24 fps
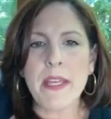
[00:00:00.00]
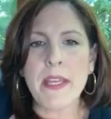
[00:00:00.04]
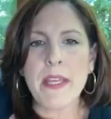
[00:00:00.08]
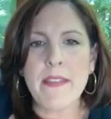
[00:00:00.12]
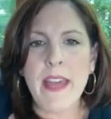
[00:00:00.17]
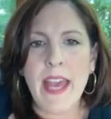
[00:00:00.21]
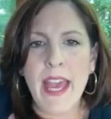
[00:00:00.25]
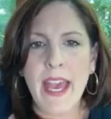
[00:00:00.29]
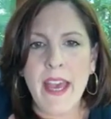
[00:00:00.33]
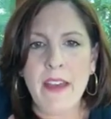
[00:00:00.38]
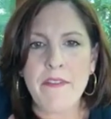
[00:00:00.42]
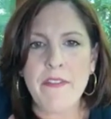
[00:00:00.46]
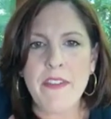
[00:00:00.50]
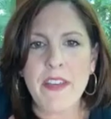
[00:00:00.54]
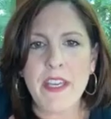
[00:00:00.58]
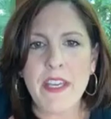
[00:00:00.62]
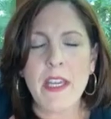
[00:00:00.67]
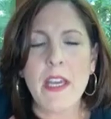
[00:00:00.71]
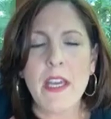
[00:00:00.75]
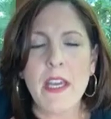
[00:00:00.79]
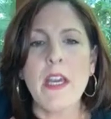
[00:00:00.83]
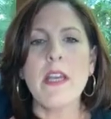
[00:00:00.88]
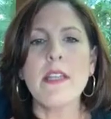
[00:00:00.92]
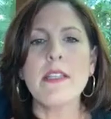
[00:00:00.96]
Be the
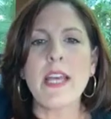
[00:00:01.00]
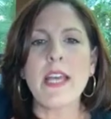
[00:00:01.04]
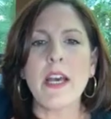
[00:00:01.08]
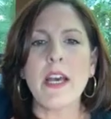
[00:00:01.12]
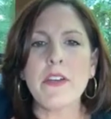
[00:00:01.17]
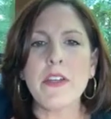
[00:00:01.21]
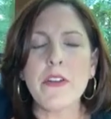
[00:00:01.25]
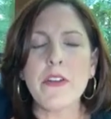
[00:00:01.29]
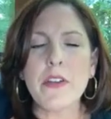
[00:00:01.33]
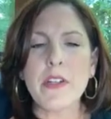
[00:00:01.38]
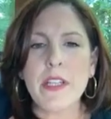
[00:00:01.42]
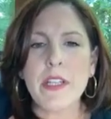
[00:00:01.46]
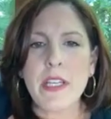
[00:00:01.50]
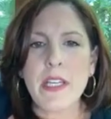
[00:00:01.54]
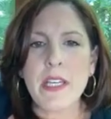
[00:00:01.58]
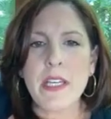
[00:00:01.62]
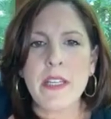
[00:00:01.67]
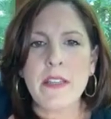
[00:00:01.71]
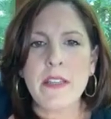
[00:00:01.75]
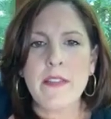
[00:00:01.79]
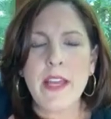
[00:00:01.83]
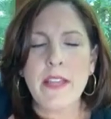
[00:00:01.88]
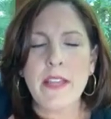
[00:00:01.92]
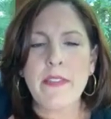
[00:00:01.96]
heavy. Tell your
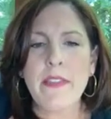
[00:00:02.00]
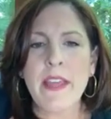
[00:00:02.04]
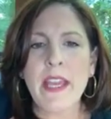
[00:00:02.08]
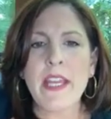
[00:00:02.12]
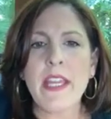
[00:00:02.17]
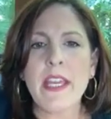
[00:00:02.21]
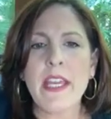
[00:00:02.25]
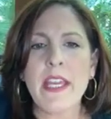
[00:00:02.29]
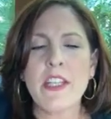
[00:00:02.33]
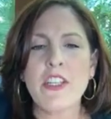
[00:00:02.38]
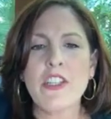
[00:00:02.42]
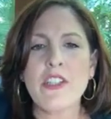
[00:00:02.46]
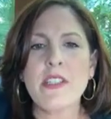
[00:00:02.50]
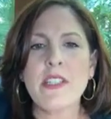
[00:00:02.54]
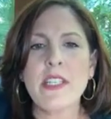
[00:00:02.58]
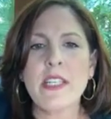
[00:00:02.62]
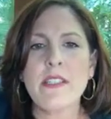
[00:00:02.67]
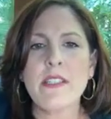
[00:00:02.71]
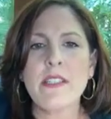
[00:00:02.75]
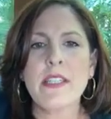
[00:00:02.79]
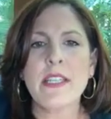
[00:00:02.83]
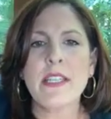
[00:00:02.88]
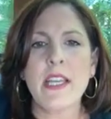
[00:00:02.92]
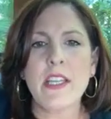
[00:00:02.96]
kid that he just
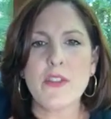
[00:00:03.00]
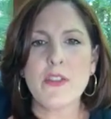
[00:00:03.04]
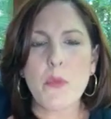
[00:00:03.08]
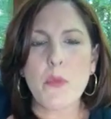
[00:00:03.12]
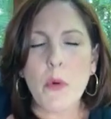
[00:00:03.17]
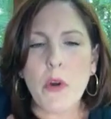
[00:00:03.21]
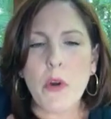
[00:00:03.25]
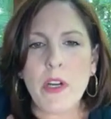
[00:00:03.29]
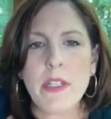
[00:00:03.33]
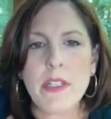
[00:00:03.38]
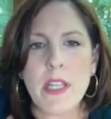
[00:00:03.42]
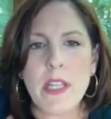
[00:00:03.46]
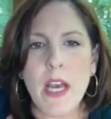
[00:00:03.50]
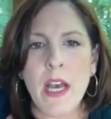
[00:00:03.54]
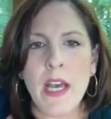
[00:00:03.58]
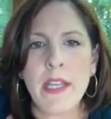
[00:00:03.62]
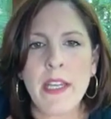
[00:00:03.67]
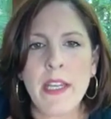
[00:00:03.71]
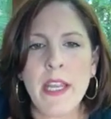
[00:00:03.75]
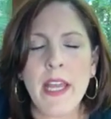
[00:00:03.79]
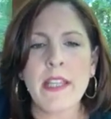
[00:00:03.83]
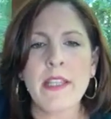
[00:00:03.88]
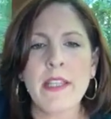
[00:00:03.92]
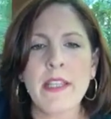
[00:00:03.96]
needs to get his work
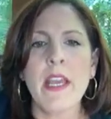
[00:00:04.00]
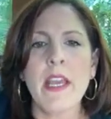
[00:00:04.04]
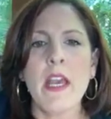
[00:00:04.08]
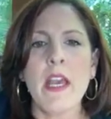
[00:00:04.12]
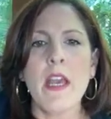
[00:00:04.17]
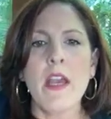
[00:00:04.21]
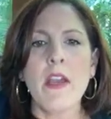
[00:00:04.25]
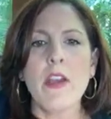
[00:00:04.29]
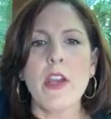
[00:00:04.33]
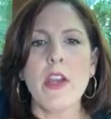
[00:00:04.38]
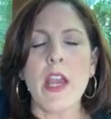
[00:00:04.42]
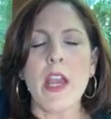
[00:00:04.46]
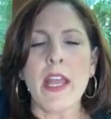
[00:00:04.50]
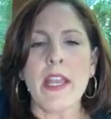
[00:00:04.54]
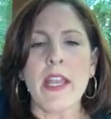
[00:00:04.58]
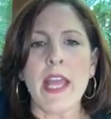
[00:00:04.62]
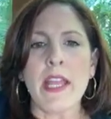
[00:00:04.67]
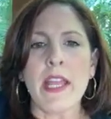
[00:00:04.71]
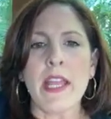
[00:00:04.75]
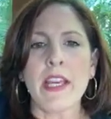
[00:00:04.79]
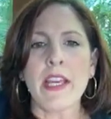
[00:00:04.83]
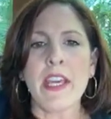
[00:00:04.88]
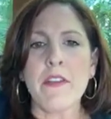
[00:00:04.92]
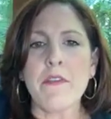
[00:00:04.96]
done and
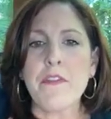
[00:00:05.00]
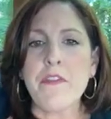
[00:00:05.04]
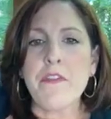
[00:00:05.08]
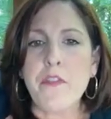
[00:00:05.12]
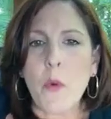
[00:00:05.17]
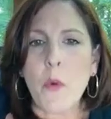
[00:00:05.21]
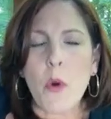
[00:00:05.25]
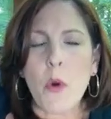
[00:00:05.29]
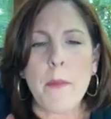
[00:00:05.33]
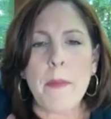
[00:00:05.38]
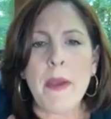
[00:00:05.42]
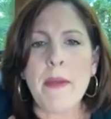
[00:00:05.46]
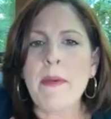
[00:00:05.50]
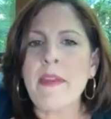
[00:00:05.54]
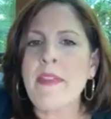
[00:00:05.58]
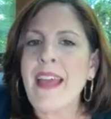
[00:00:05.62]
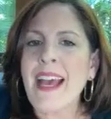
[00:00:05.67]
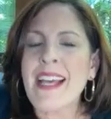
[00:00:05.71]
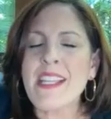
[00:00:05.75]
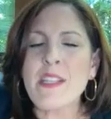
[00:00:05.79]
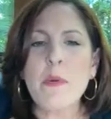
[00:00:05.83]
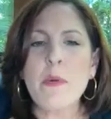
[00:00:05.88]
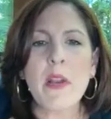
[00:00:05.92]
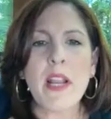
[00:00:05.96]
conform. I mean,
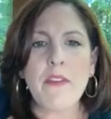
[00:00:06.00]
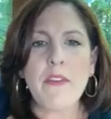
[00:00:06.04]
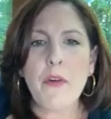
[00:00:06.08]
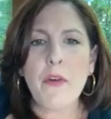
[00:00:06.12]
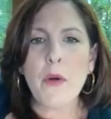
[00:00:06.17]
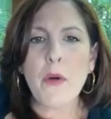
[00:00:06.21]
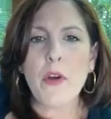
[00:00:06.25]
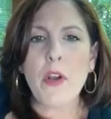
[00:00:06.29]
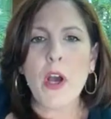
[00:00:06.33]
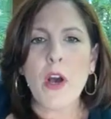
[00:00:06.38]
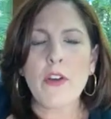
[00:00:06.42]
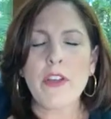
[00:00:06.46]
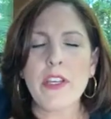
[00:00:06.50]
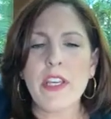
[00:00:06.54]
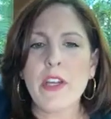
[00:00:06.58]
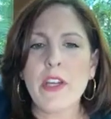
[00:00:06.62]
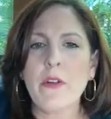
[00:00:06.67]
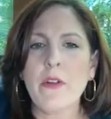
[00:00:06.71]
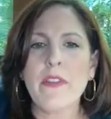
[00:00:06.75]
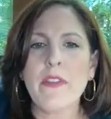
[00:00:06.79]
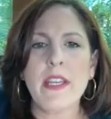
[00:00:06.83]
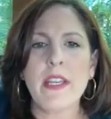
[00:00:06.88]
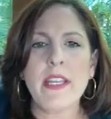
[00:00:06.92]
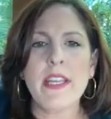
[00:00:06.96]
that's what I've heard all
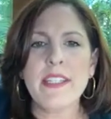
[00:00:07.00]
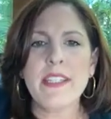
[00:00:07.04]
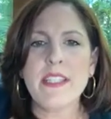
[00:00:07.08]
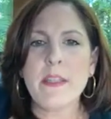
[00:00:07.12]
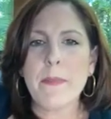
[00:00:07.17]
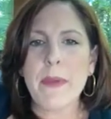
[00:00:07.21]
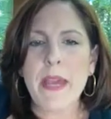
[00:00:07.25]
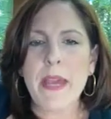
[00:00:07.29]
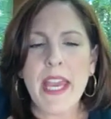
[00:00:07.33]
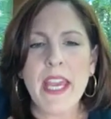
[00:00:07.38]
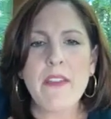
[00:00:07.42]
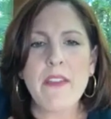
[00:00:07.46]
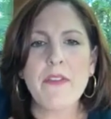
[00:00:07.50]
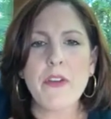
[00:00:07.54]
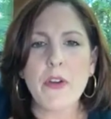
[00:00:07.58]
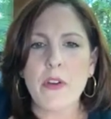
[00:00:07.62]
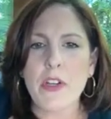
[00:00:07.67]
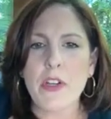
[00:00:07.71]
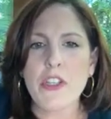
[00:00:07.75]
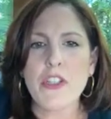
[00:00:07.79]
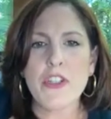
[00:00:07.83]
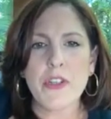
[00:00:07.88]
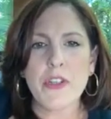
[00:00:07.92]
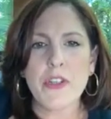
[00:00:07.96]
year, that he's a
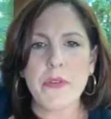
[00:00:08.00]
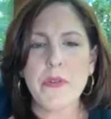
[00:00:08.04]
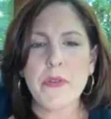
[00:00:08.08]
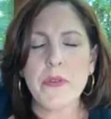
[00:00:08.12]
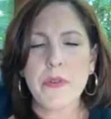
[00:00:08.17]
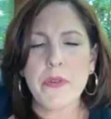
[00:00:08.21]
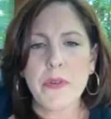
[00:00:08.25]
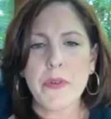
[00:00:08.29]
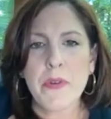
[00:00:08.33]
behavior issue.